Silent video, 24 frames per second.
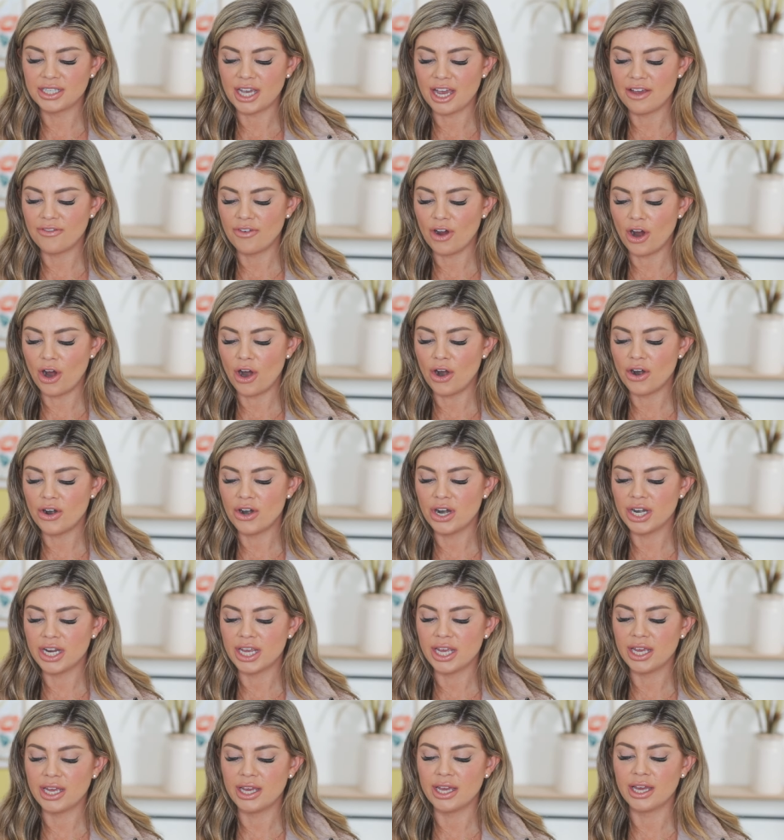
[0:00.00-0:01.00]
I've
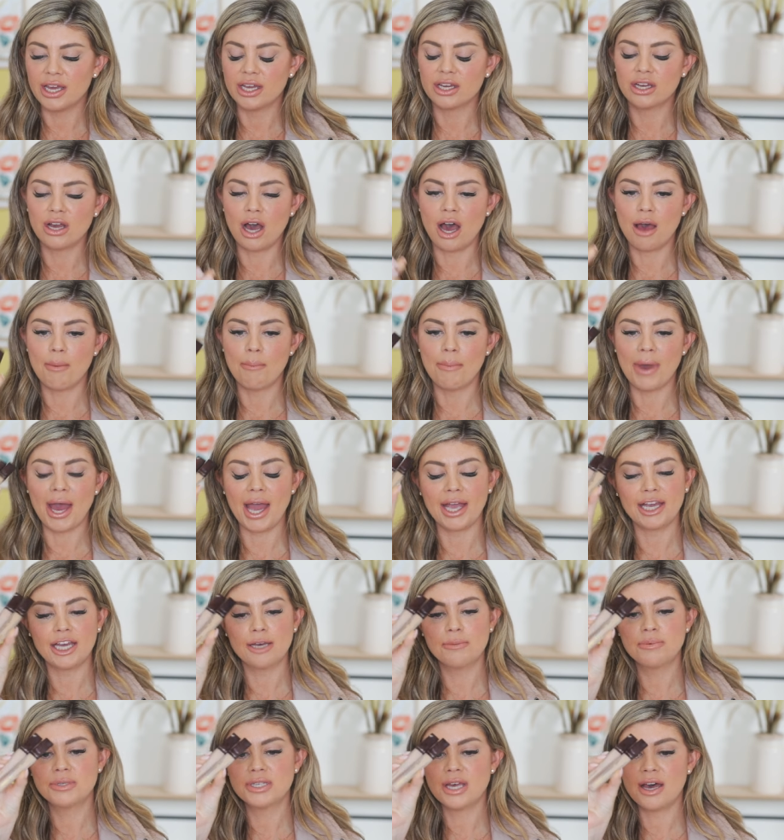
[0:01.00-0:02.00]
already got
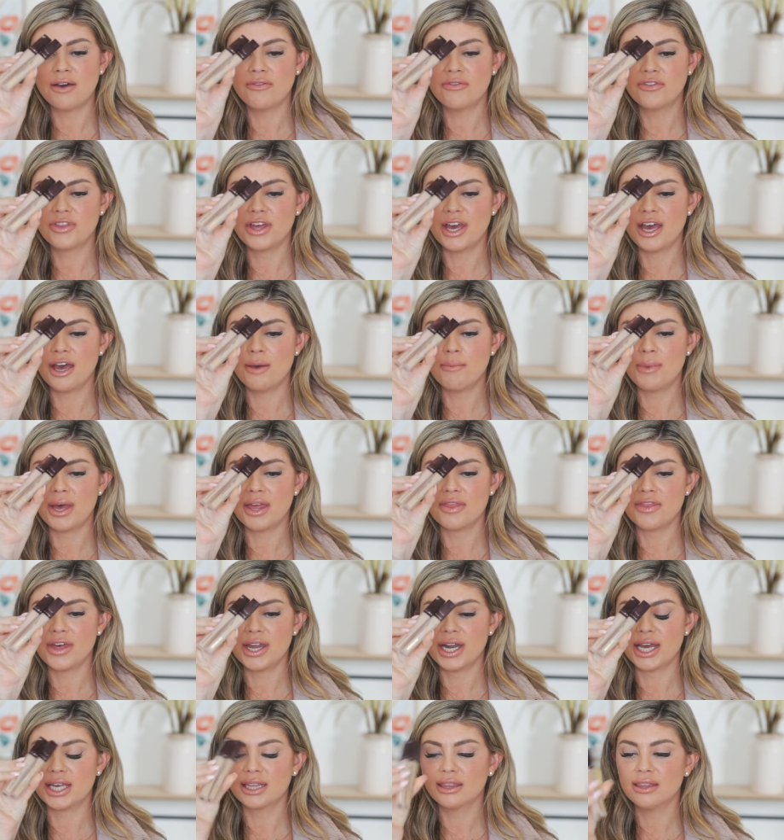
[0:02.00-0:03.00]
backups of them
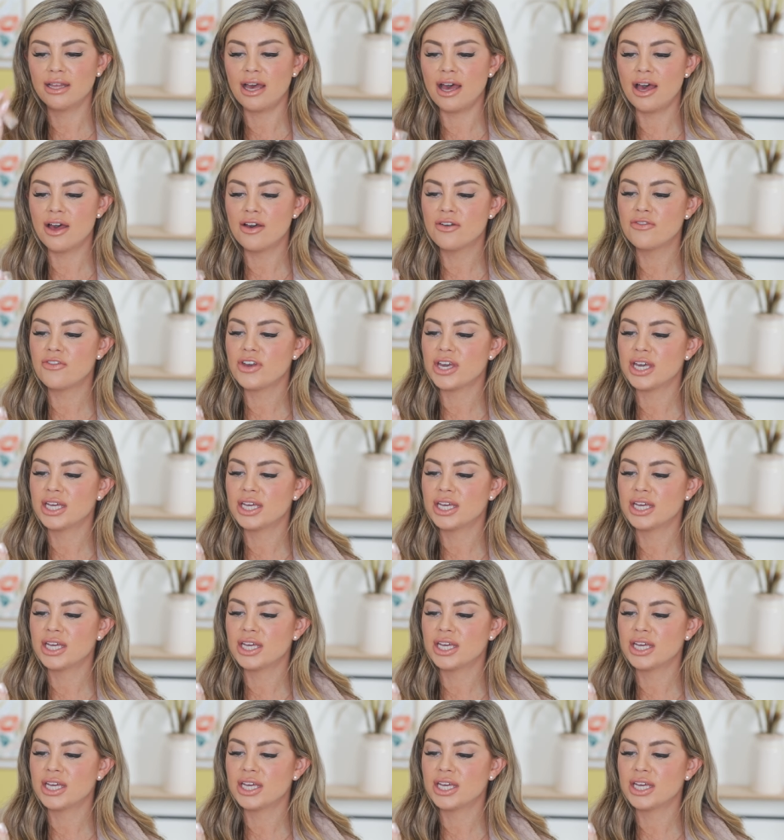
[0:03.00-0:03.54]
that I love.